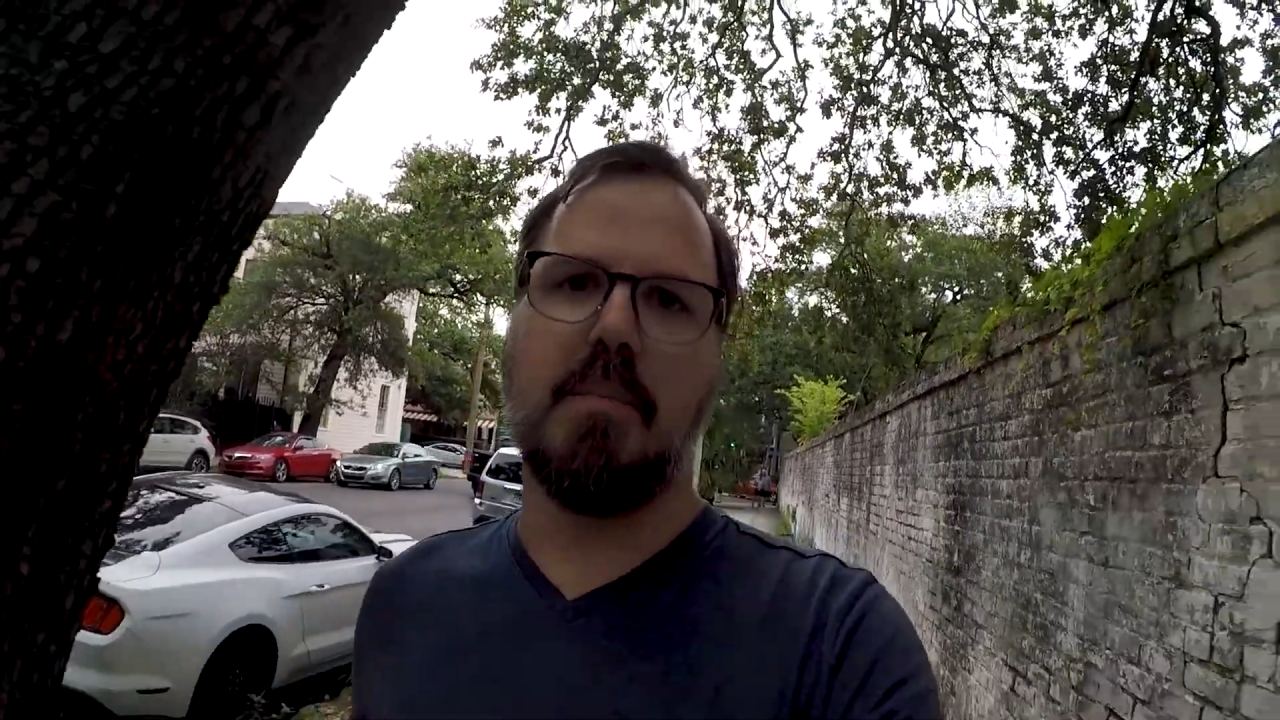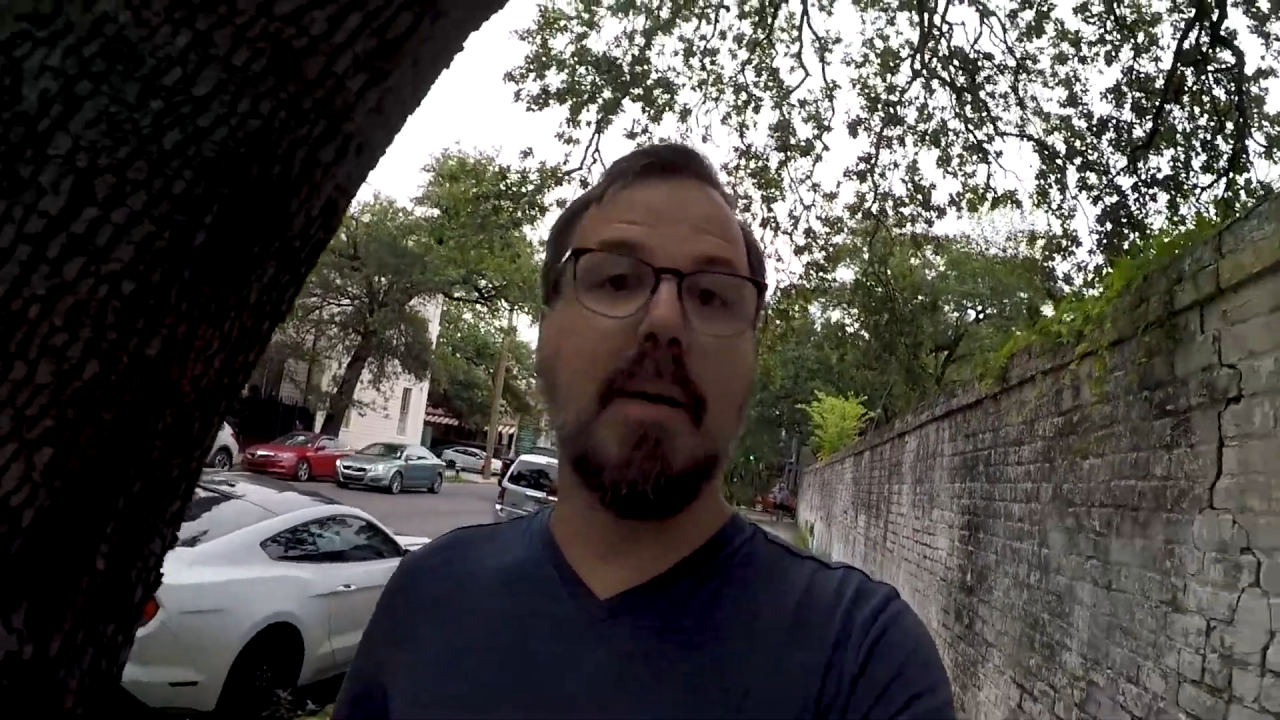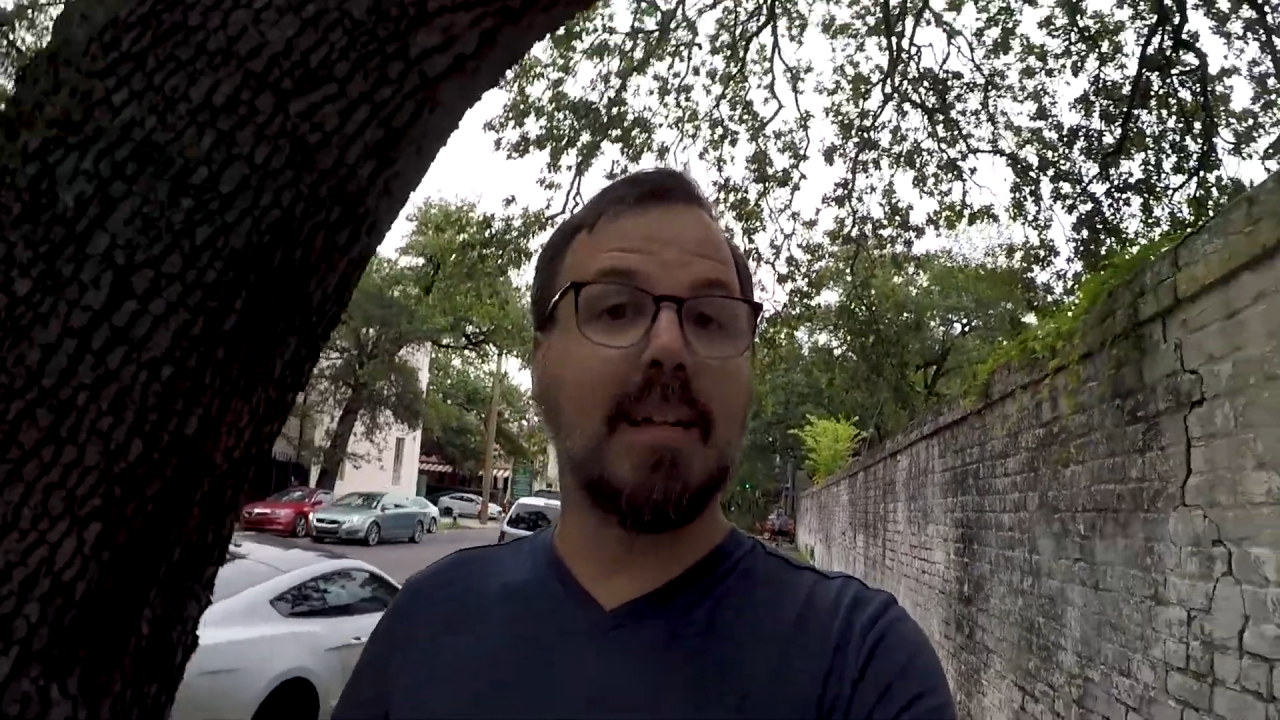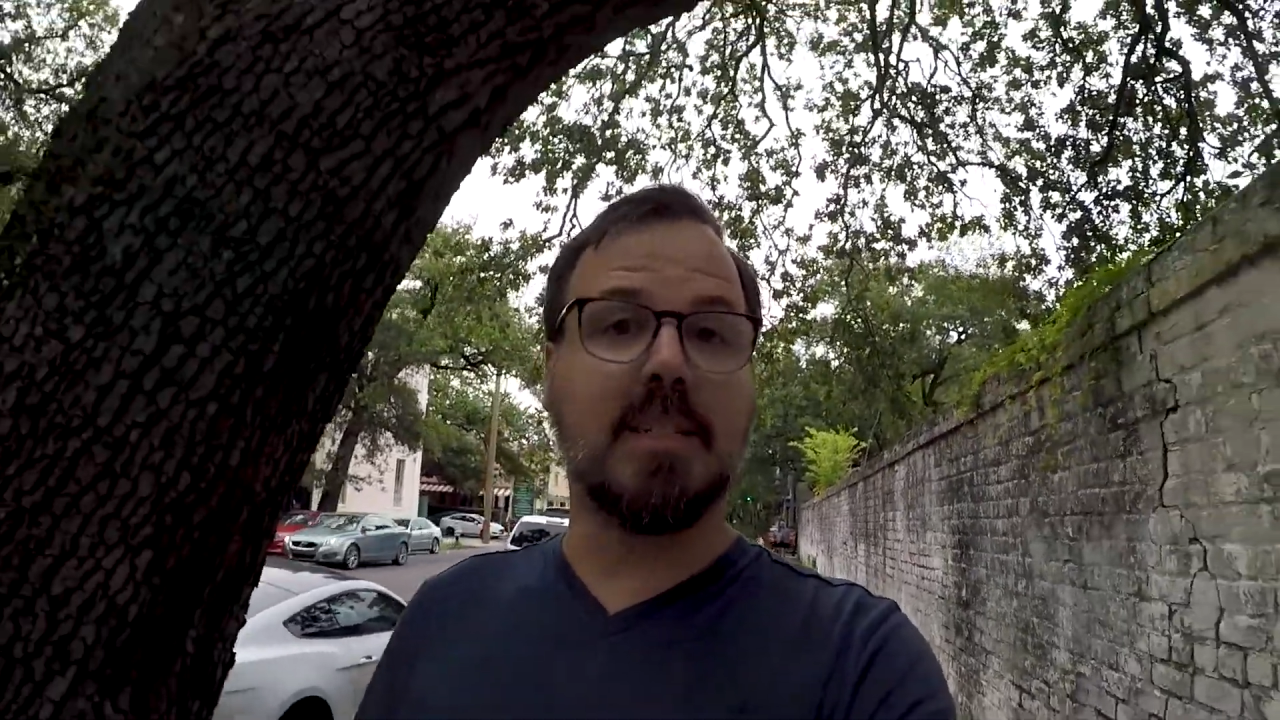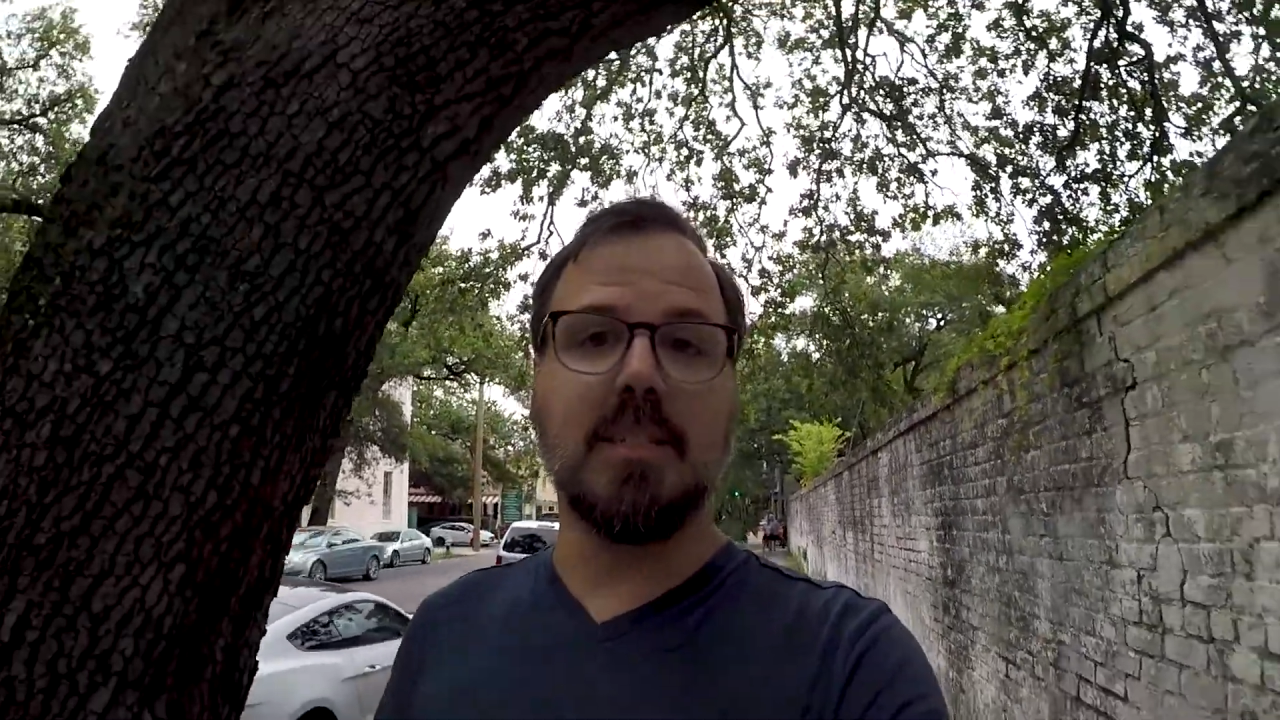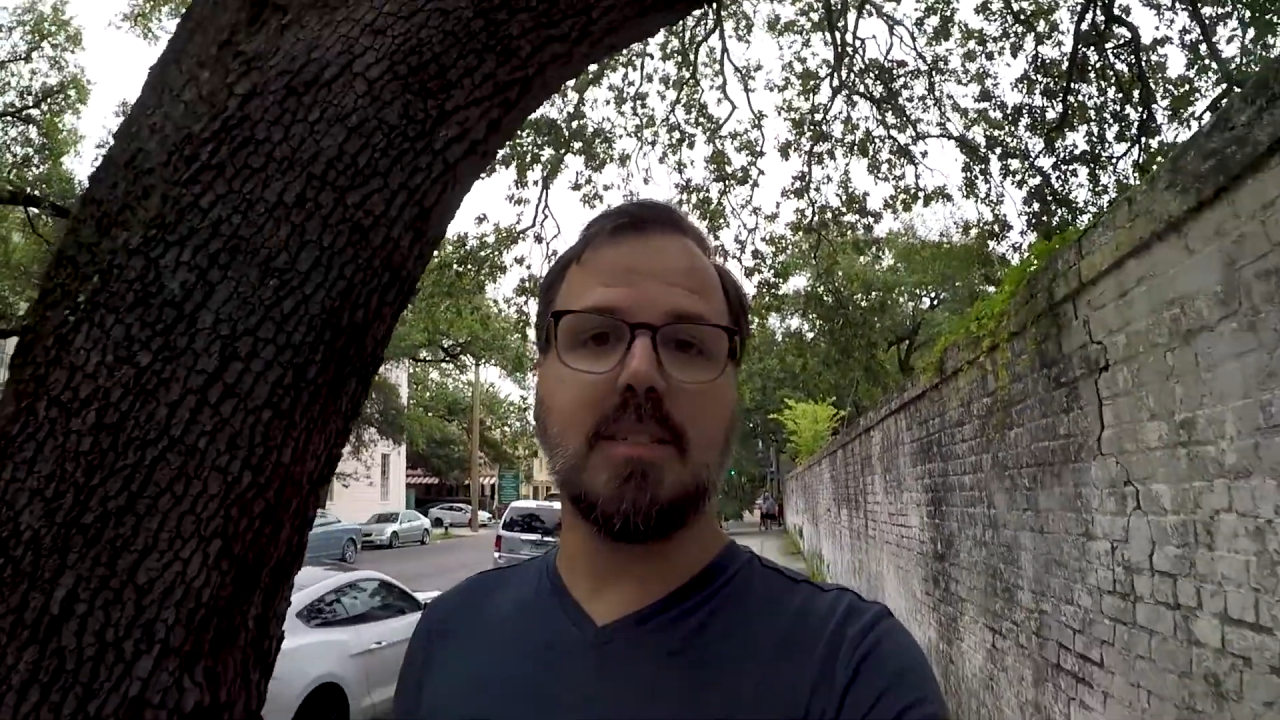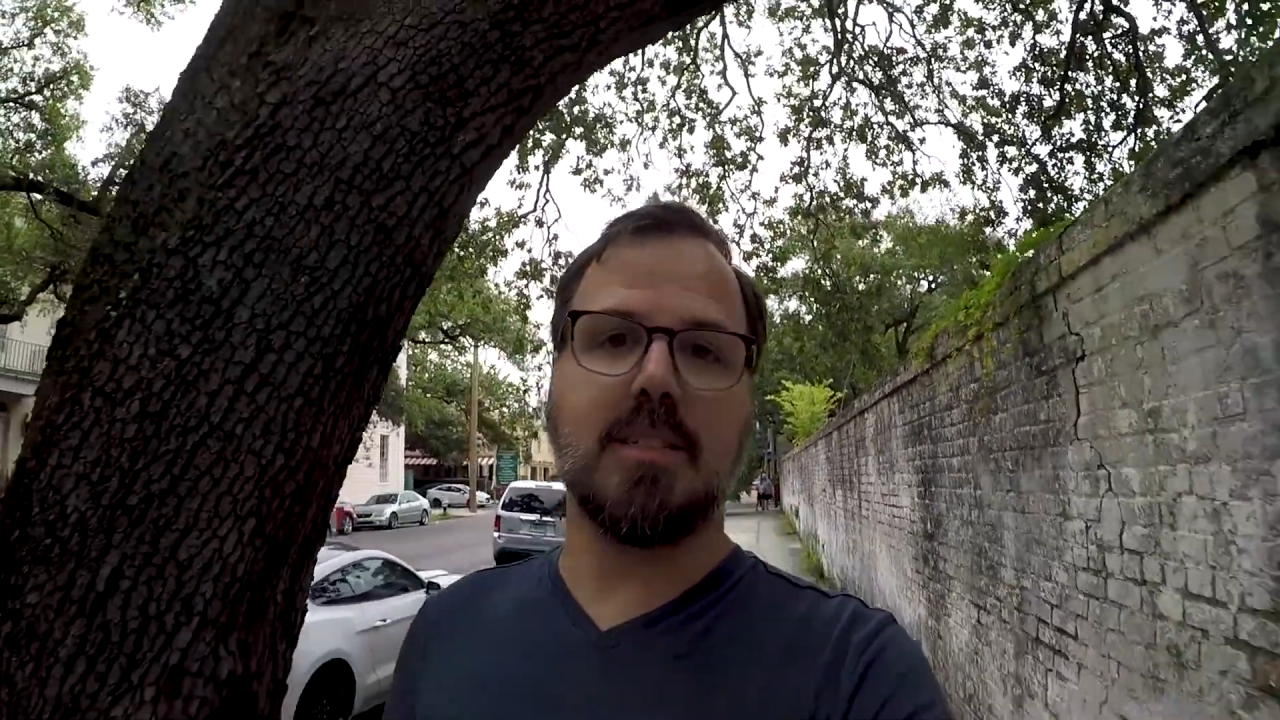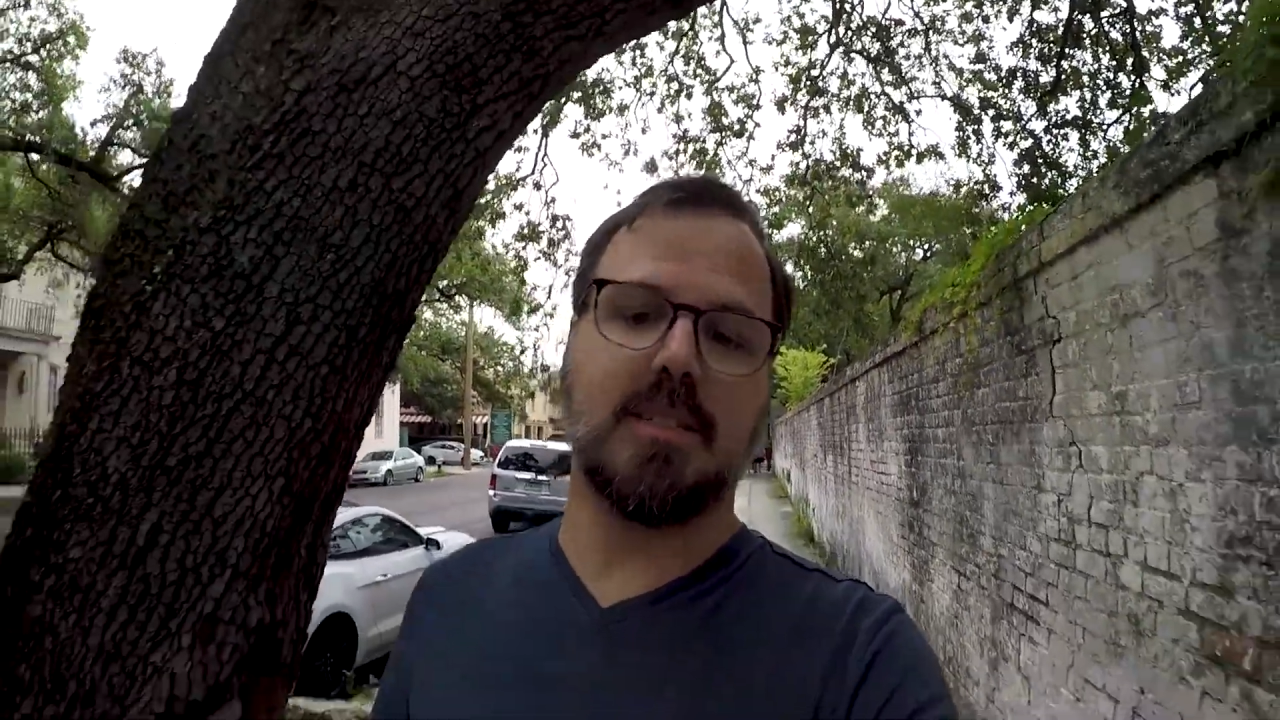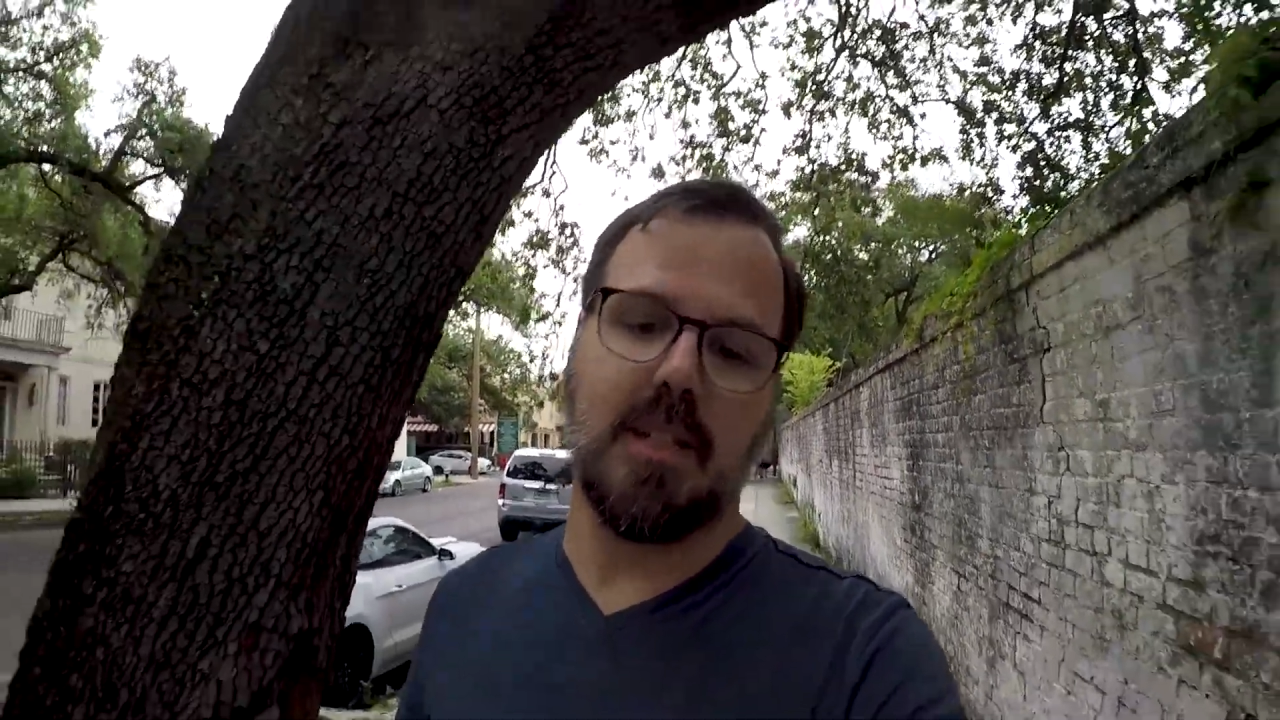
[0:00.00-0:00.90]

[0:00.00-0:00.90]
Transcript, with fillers: mansions